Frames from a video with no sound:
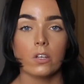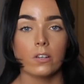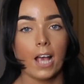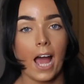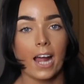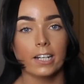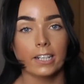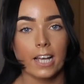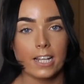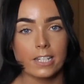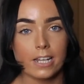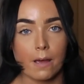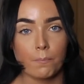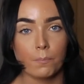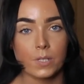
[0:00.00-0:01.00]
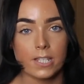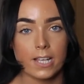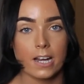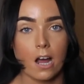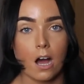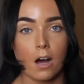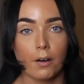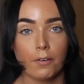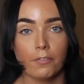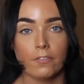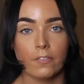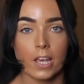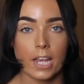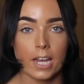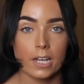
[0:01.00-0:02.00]
You can get 10% off
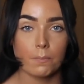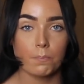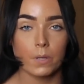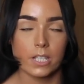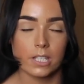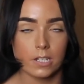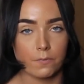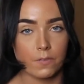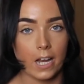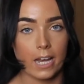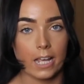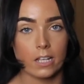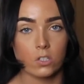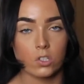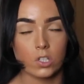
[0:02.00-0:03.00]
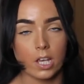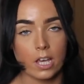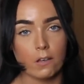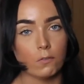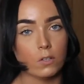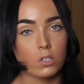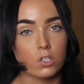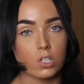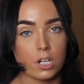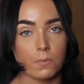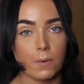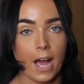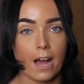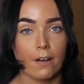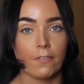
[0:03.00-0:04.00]
in Bicester Village if you
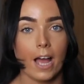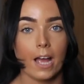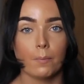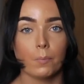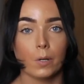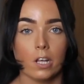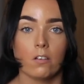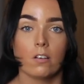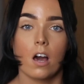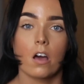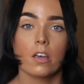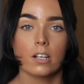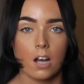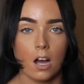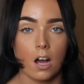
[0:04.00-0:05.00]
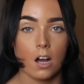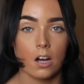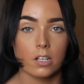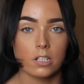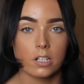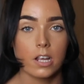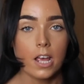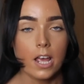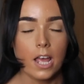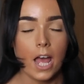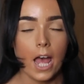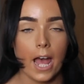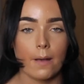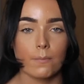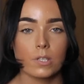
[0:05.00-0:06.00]
do have a blue light card.
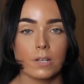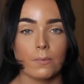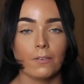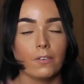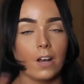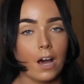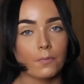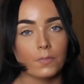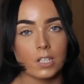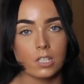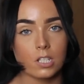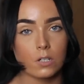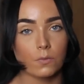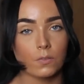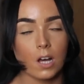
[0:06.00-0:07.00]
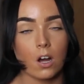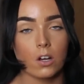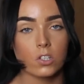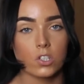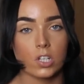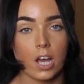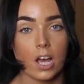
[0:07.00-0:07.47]
So a lot of this stuff that I